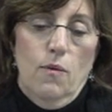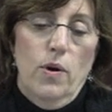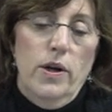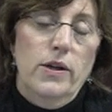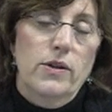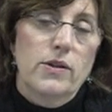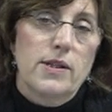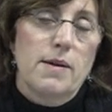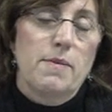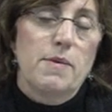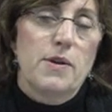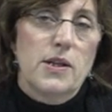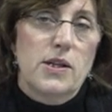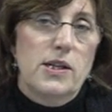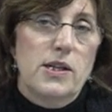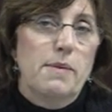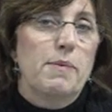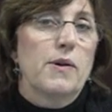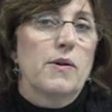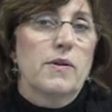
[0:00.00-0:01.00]
What are some of the
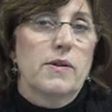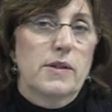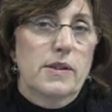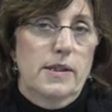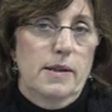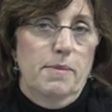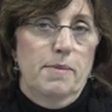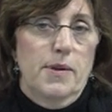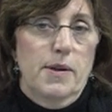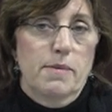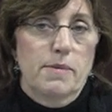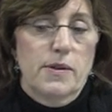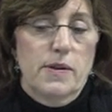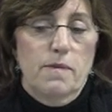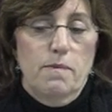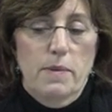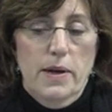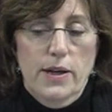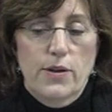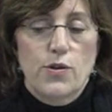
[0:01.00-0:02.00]
typical symptoms
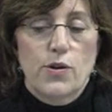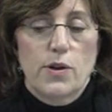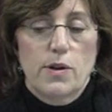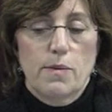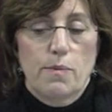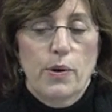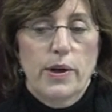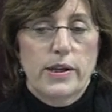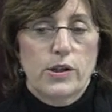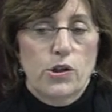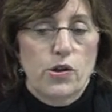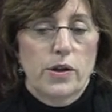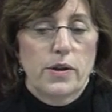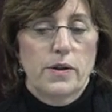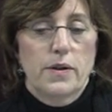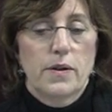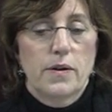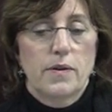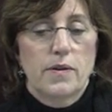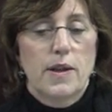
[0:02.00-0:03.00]
of major
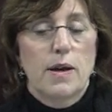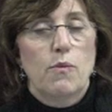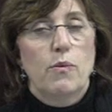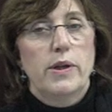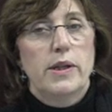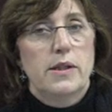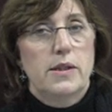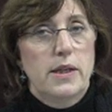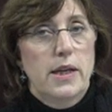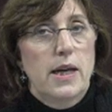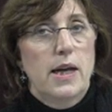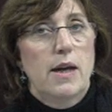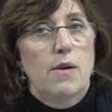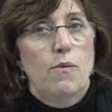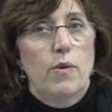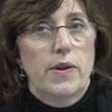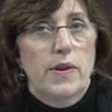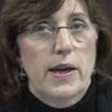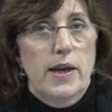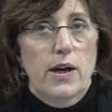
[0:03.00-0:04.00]
depression that we see
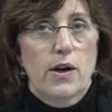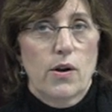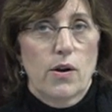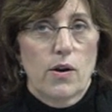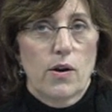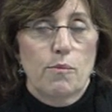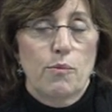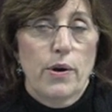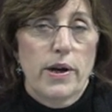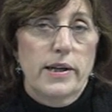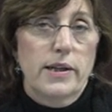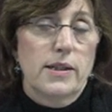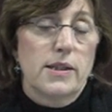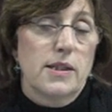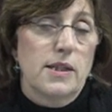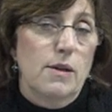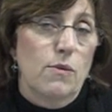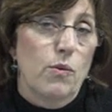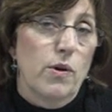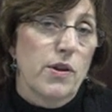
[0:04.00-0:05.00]
when they occur in
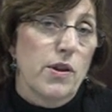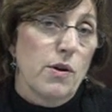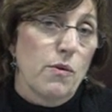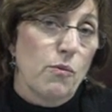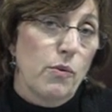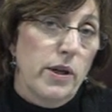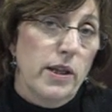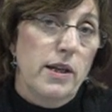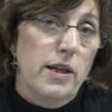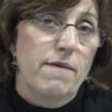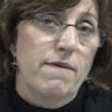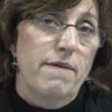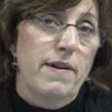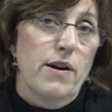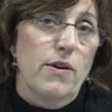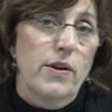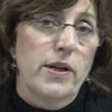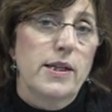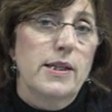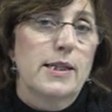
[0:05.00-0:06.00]
pregnancy? Well, they're really
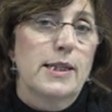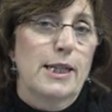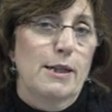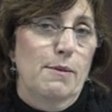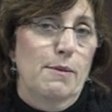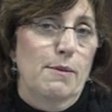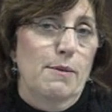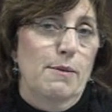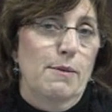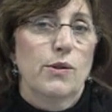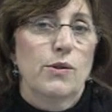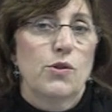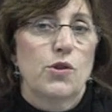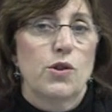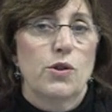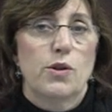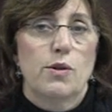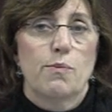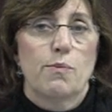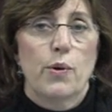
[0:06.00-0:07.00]
very similar
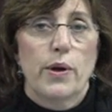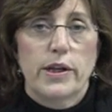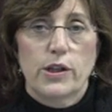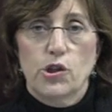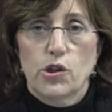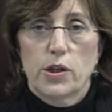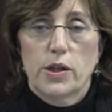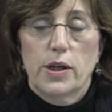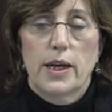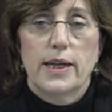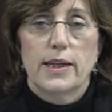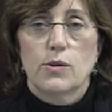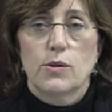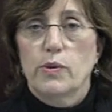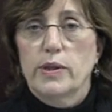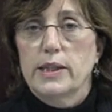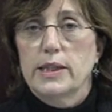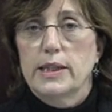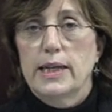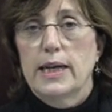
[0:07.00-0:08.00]
to depression as
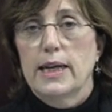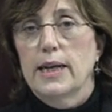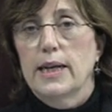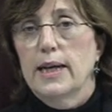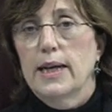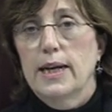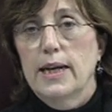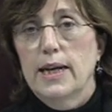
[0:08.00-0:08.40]
we see it at